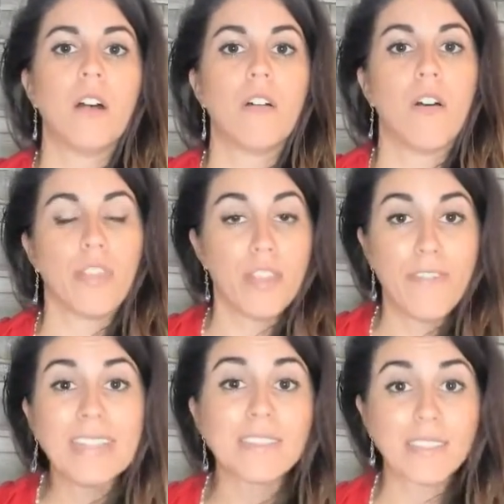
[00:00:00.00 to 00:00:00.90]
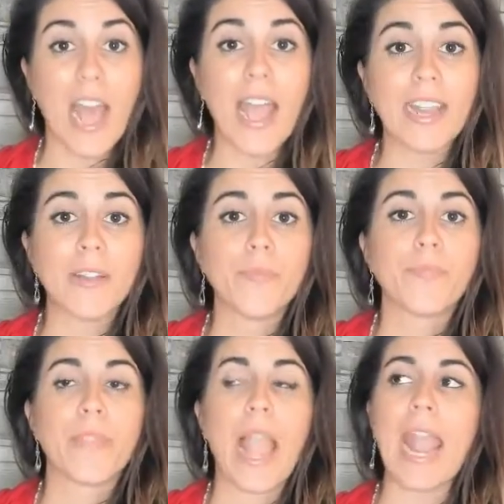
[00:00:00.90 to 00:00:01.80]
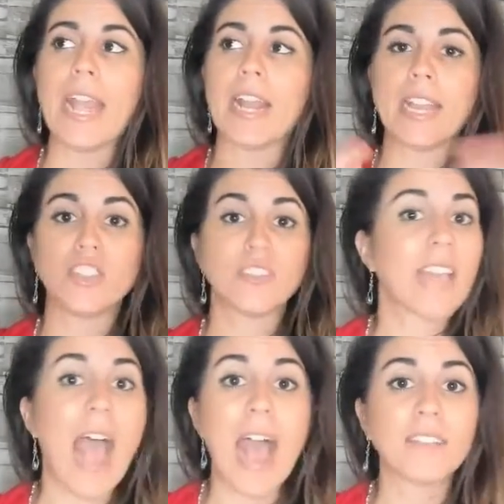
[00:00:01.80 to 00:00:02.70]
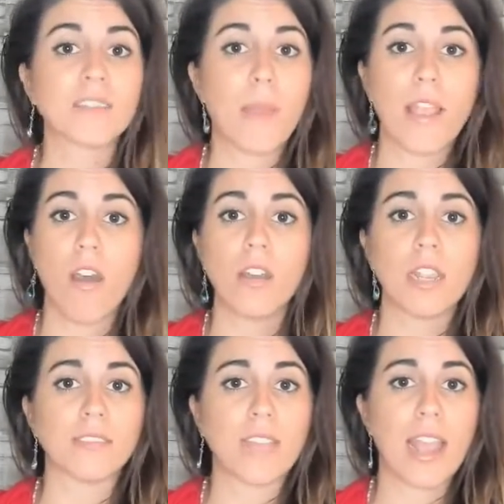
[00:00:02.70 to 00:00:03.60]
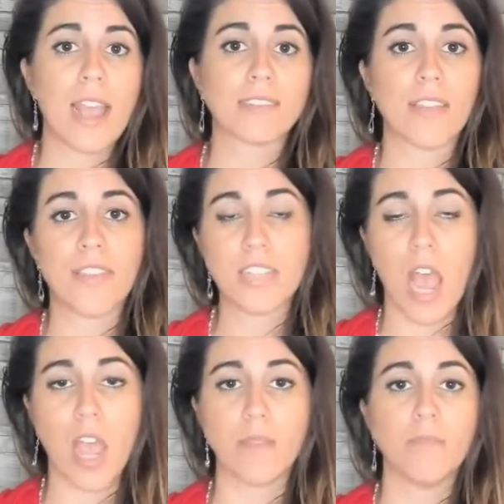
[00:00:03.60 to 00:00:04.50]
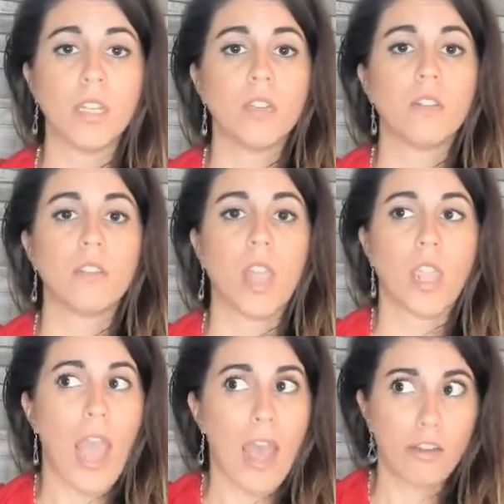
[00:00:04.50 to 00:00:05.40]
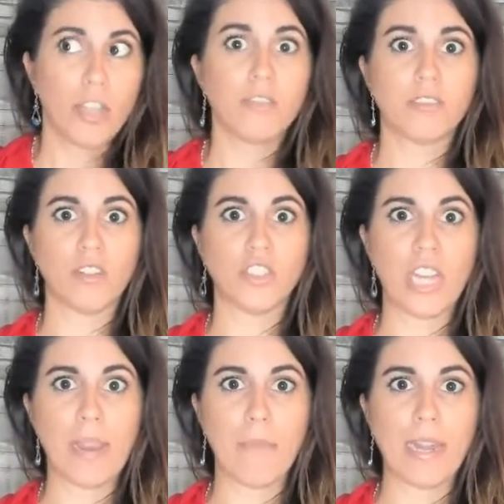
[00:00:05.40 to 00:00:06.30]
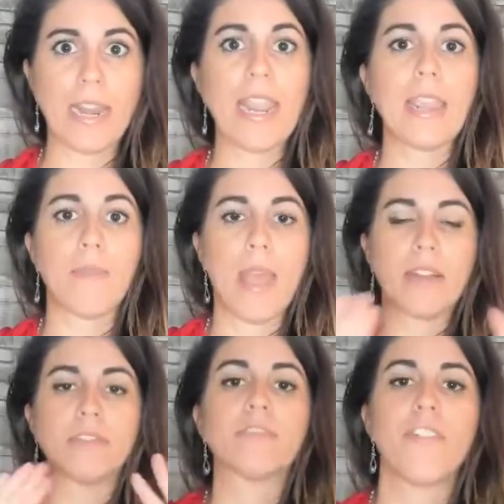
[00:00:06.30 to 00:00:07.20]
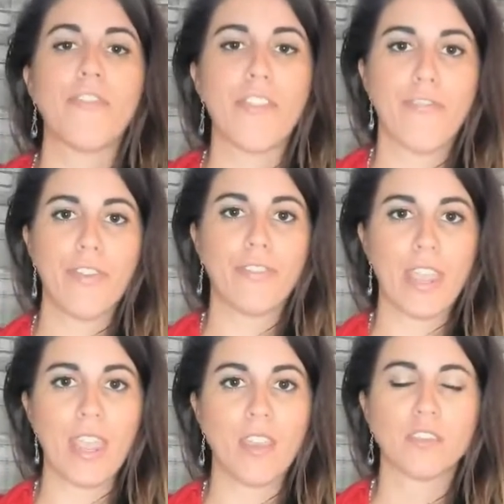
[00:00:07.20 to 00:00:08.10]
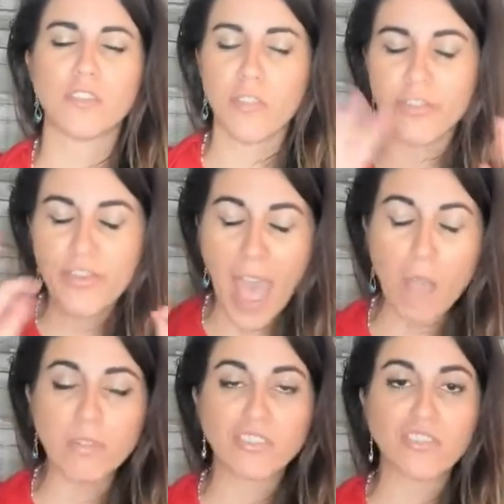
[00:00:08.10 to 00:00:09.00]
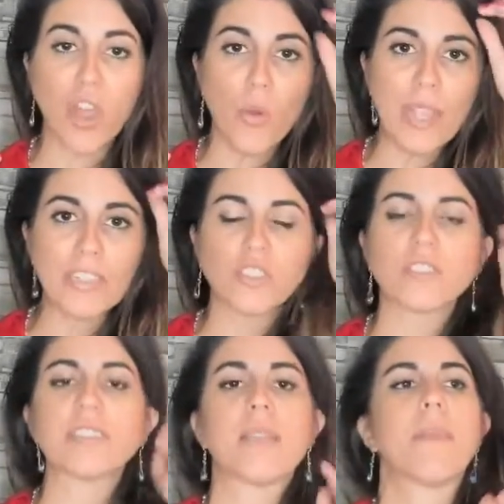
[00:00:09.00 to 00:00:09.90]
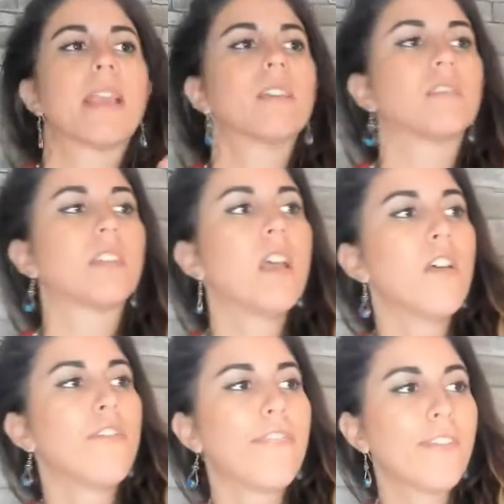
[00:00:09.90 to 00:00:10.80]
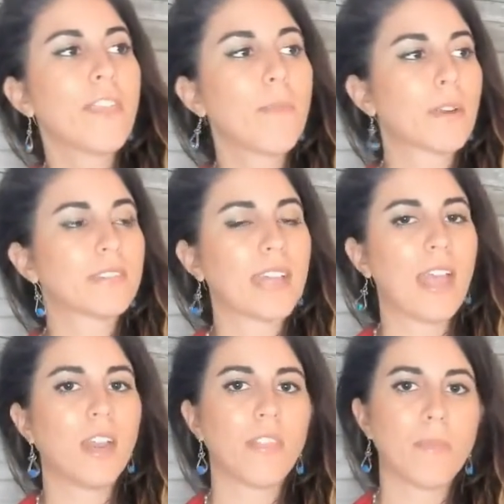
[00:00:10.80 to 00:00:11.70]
on the event side. And I just asked my audience, I asked at the time, like, how do you associate my name? And it was 50-50. So that was so interesting because 50% of the